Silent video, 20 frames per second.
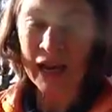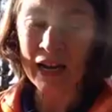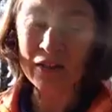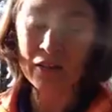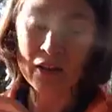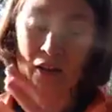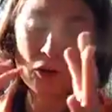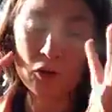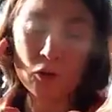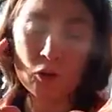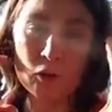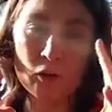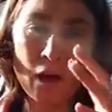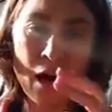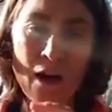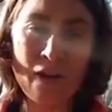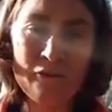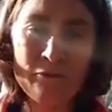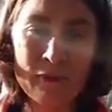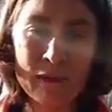And they'll cool
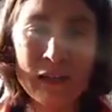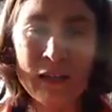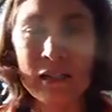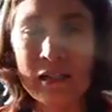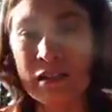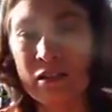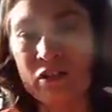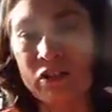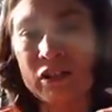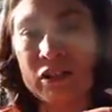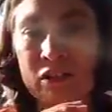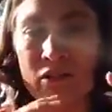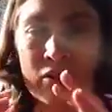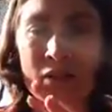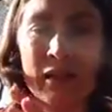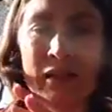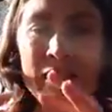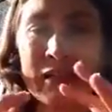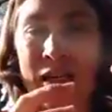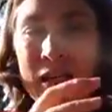off because they're still
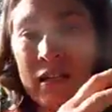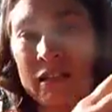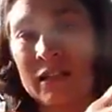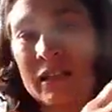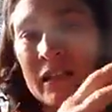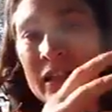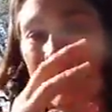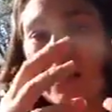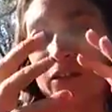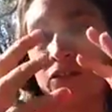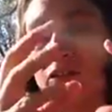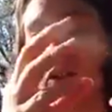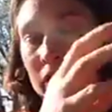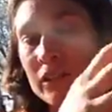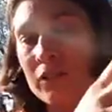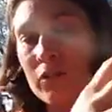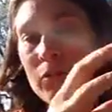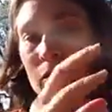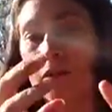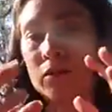conducting
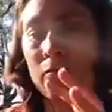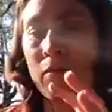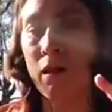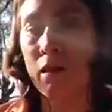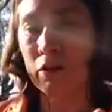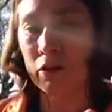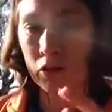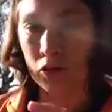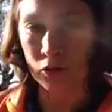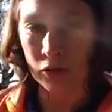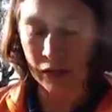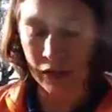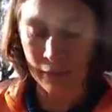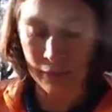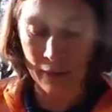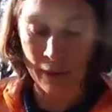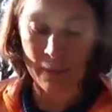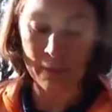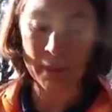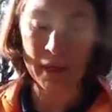energy to other molecules they
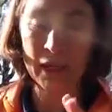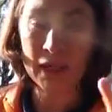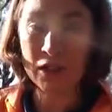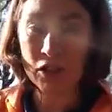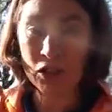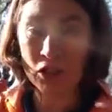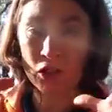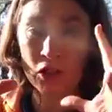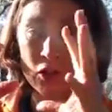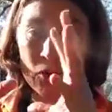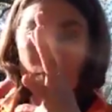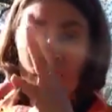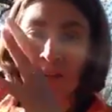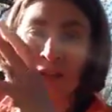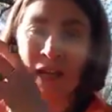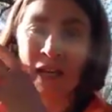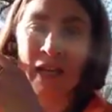bump into.